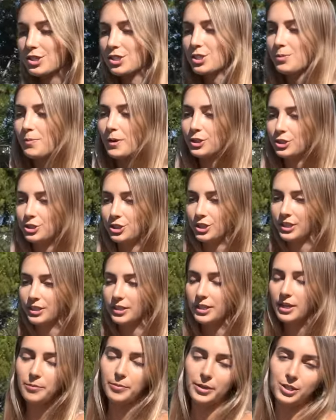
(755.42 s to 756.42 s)
suspension,
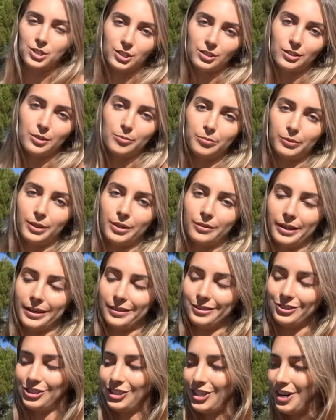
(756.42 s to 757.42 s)
basically blown
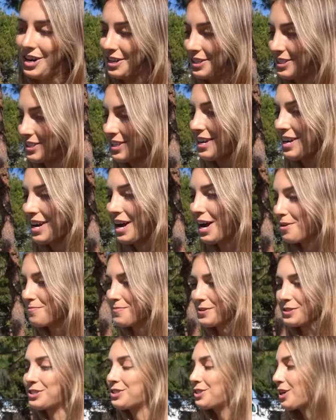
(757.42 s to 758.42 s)
out shocks,
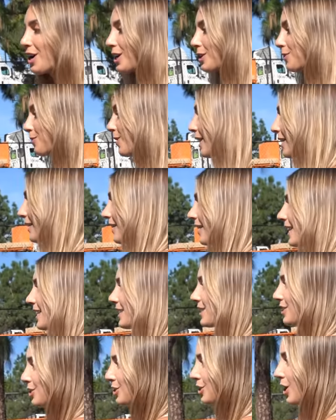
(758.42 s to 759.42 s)
but stock ride
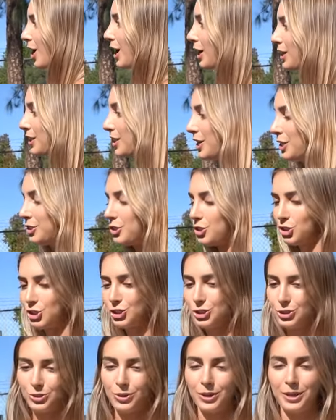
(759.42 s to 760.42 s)
height, stock
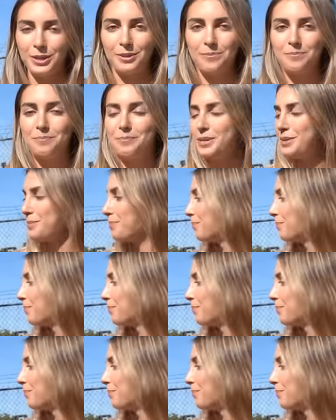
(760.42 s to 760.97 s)
destroyed and beat